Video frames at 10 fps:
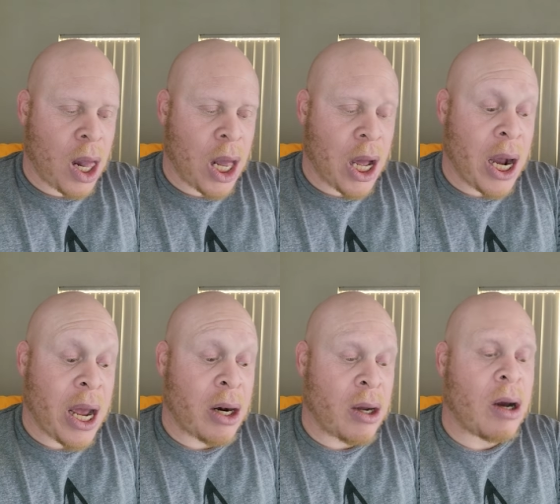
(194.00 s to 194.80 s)
I got
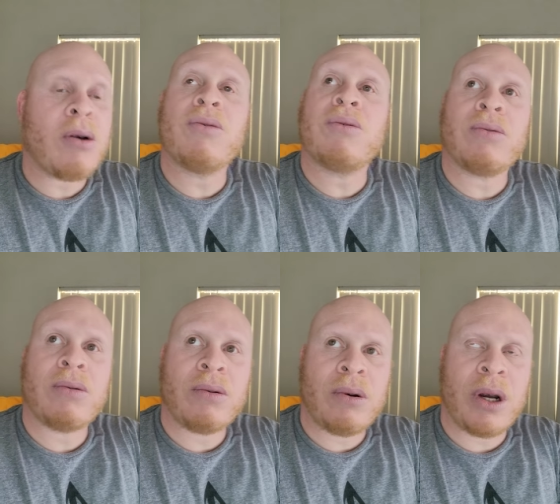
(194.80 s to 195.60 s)
an uncle,
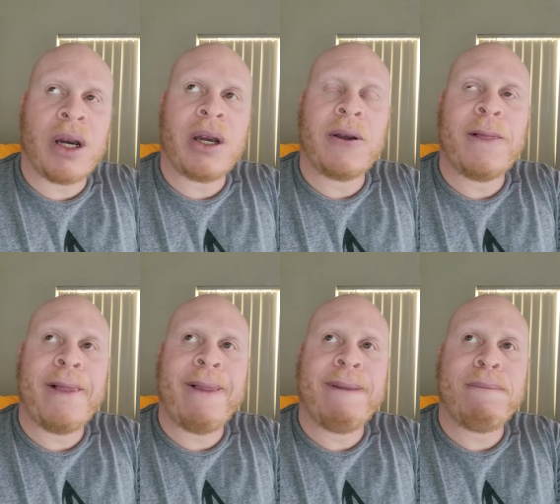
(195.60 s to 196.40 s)
Craig.
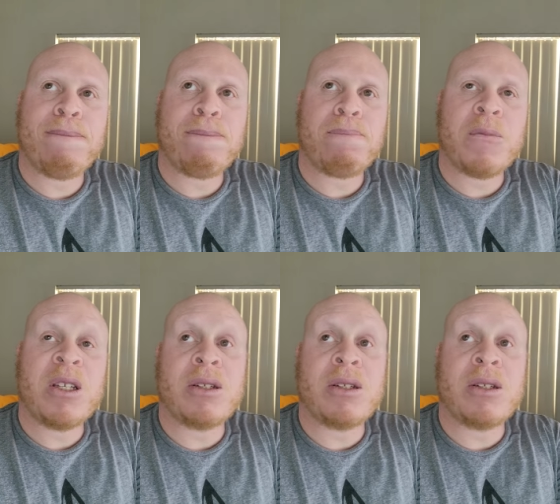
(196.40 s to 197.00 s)
He's